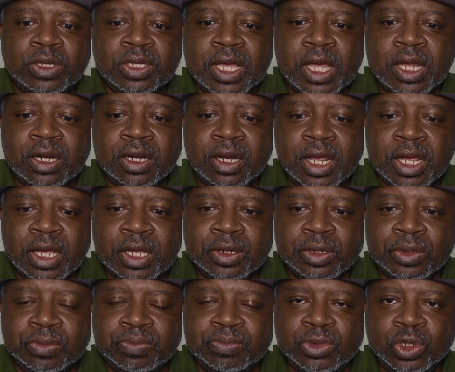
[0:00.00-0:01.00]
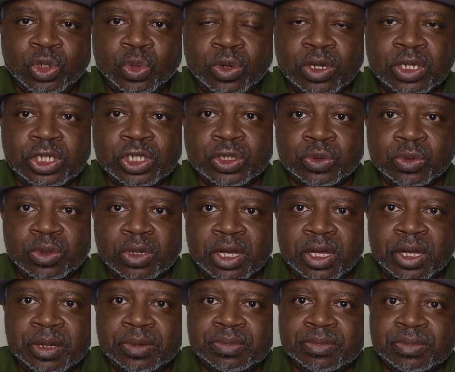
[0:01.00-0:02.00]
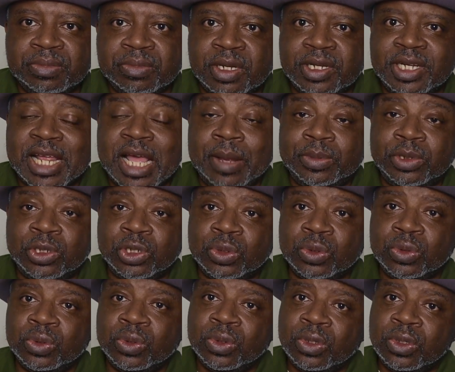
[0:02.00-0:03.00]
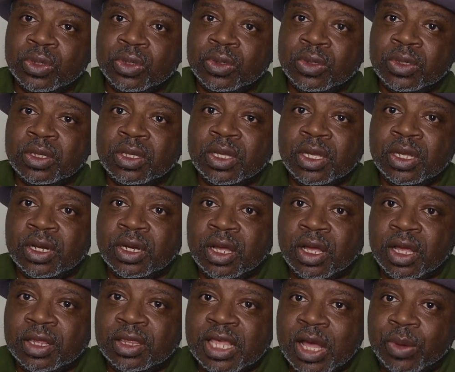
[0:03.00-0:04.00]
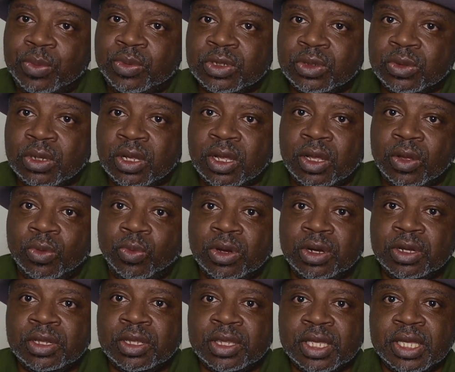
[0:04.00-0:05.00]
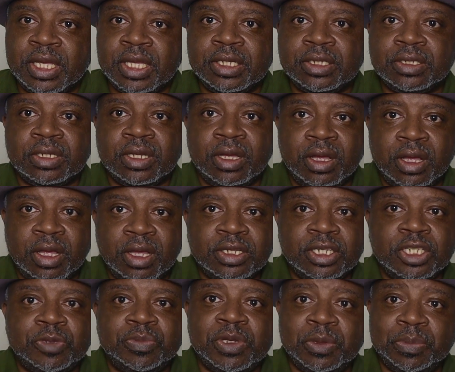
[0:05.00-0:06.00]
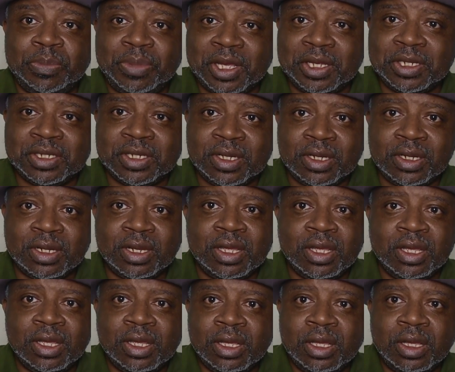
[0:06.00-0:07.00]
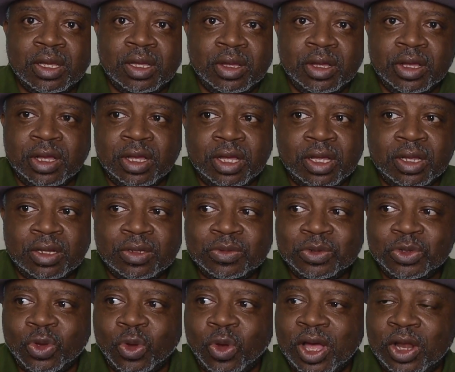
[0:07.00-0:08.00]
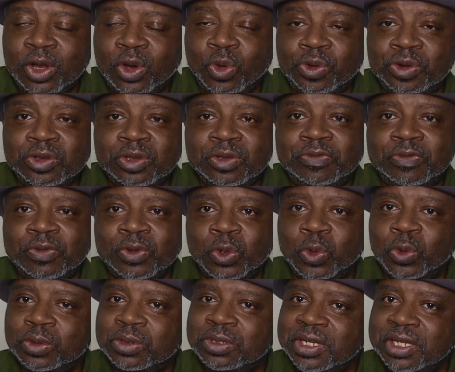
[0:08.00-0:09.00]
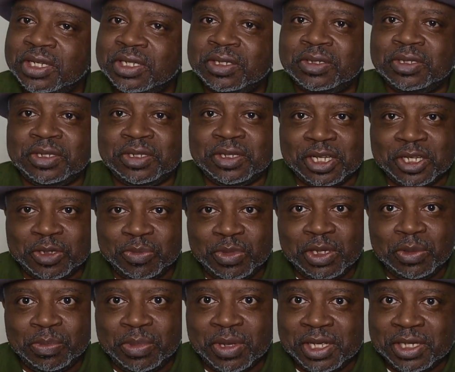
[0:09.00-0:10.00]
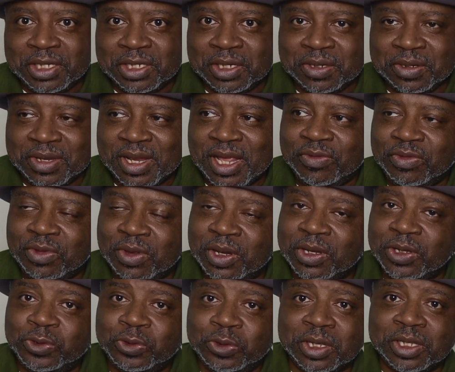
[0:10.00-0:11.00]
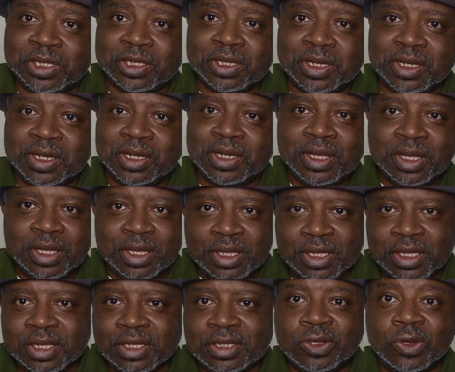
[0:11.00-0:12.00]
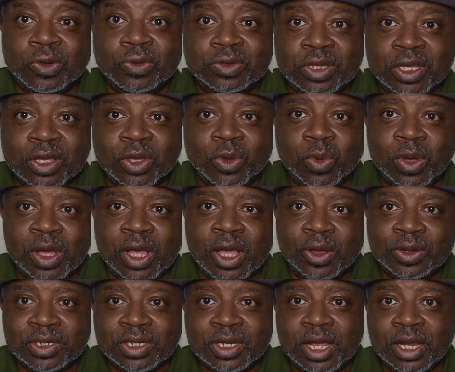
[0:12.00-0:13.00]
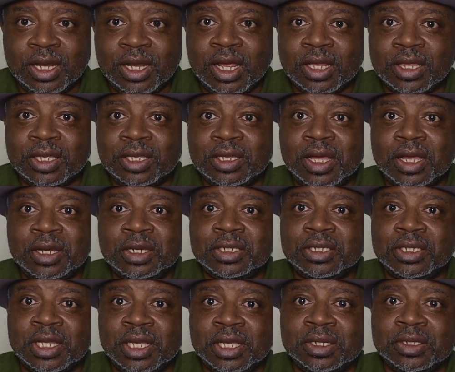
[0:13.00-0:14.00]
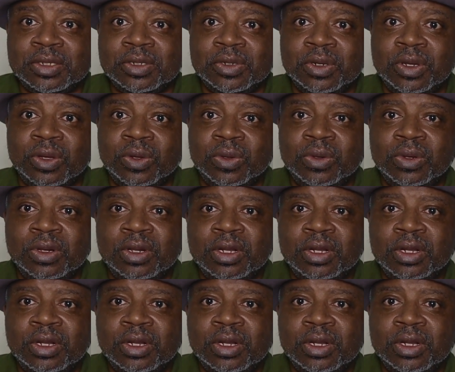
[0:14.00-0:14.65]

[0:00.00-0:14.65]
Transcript: kind of like knew what to adapt to, and that was one of the things. Just be patient. You go out and order your food. Just be patient. Have your little drinks, and it's gonna take a while. It's not like the United States, you know.